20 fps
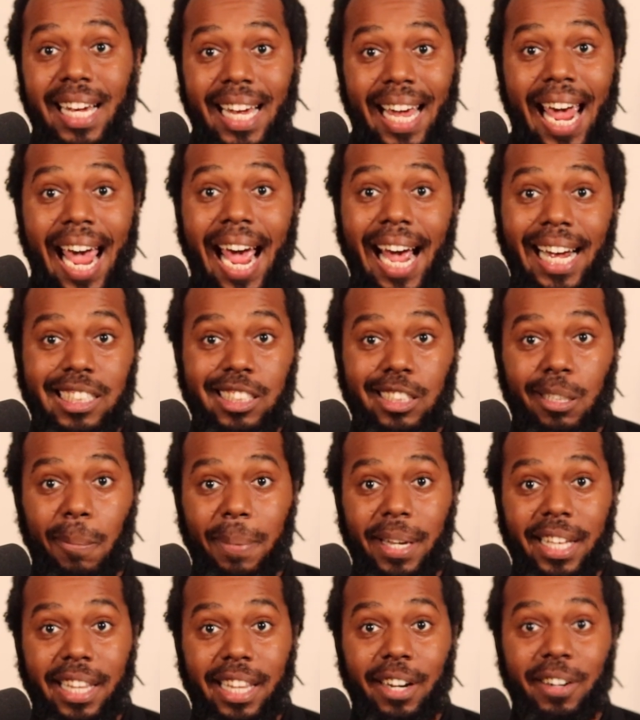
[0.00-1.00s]
It has to
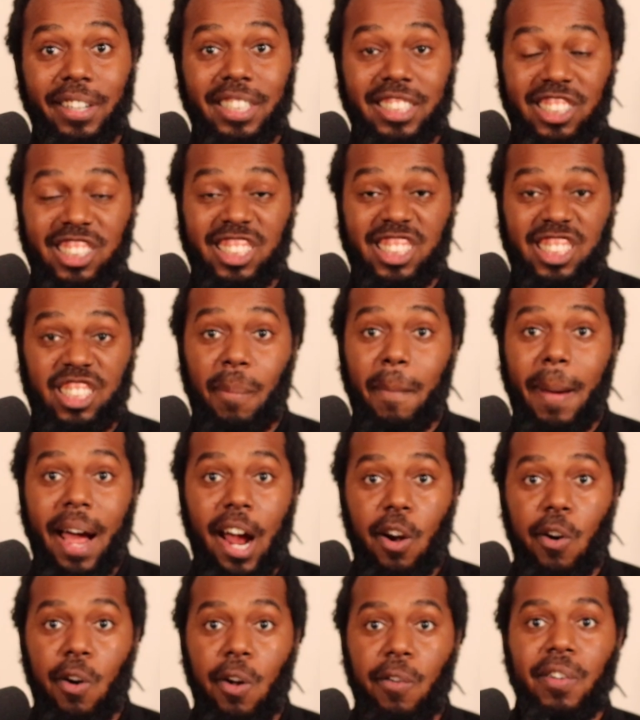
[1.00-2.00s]
be there, and it's just a
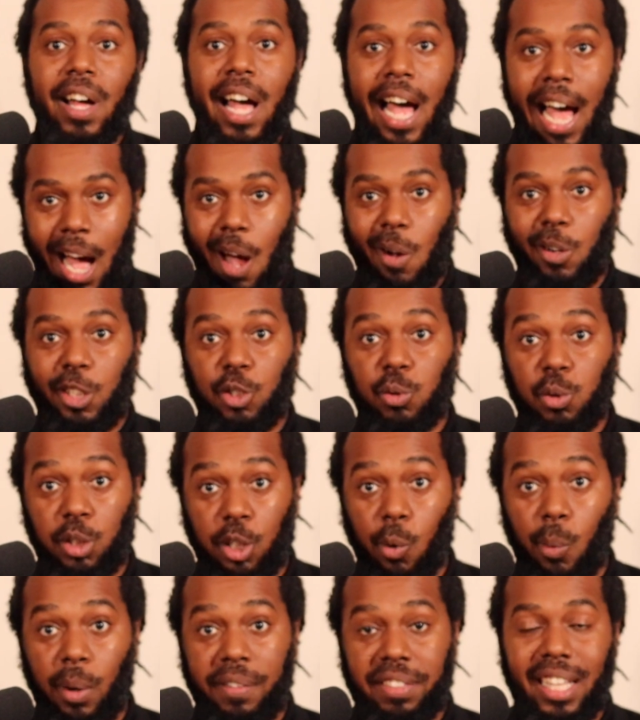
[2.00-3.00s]
matter of how do you
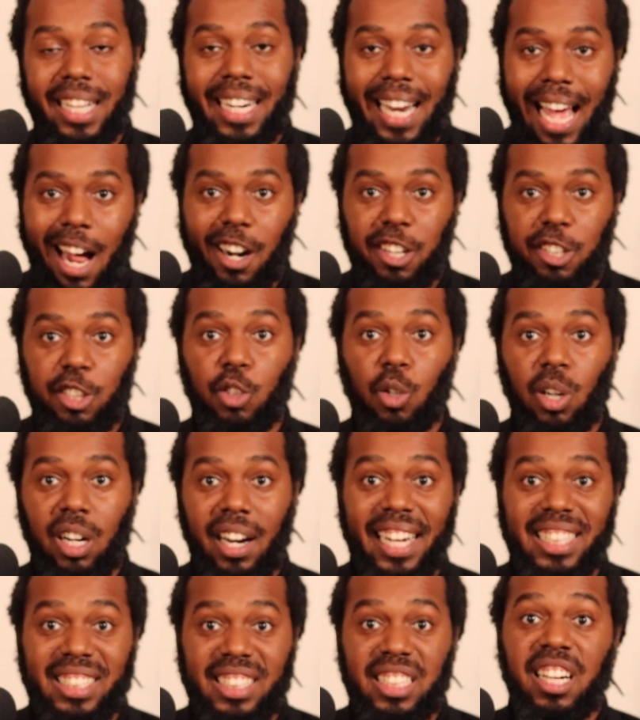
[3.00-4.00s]
deal with it and how do you
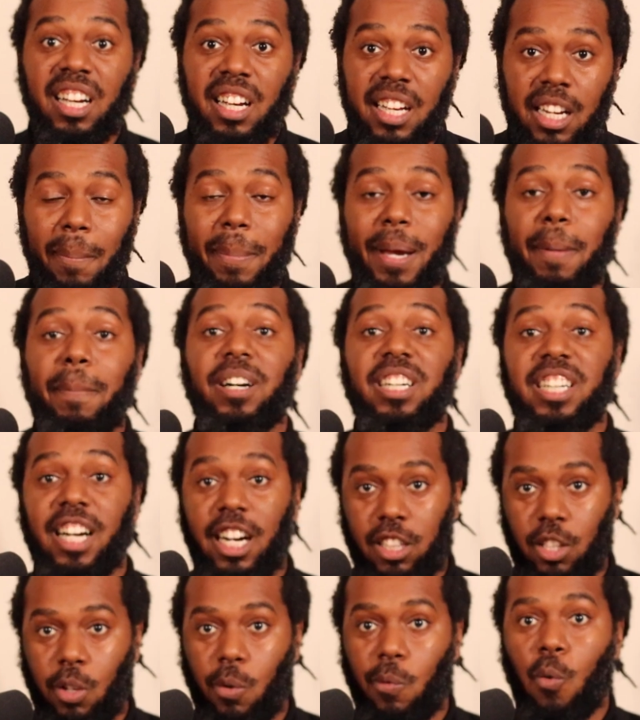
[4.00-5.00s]
utilize it to be
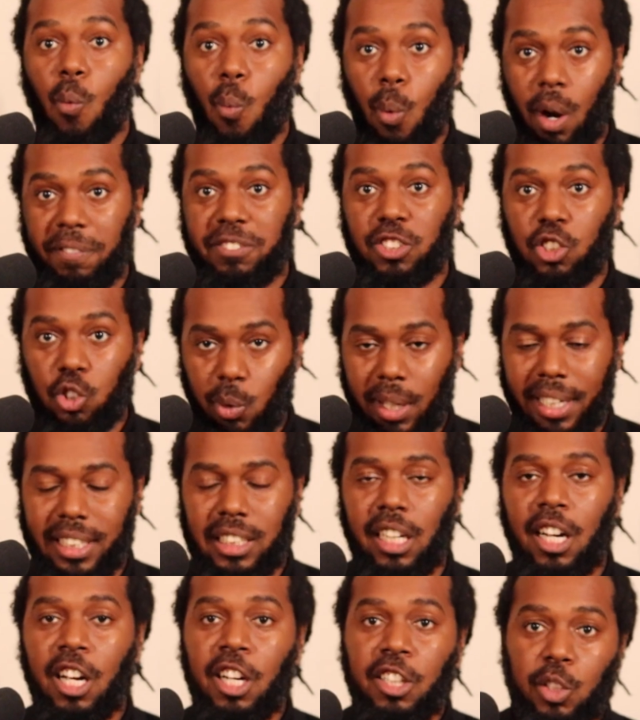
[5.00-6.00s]
productive with
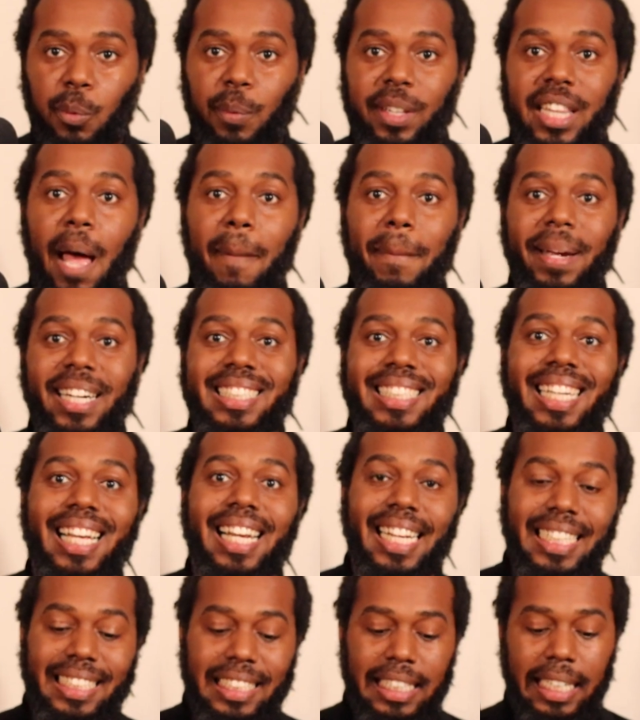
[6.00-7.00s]
stress. So with that being said,
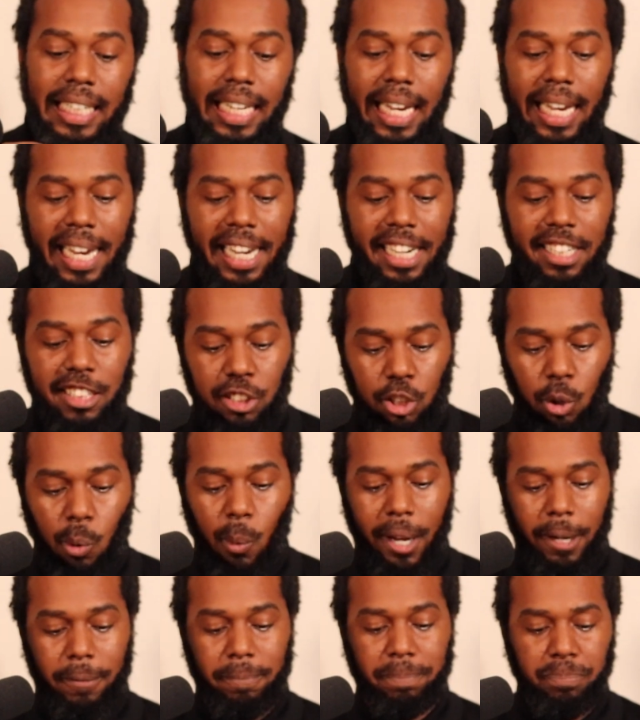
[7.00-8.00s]
let's get
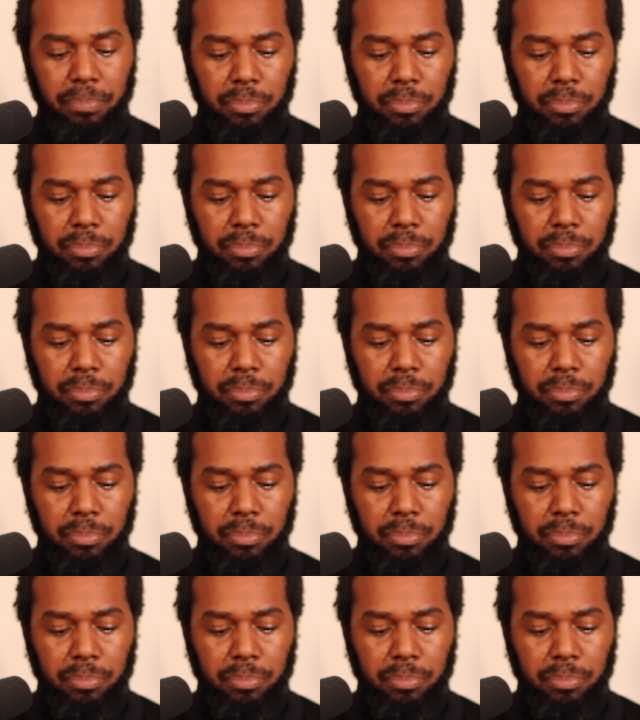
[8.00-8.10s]
into it.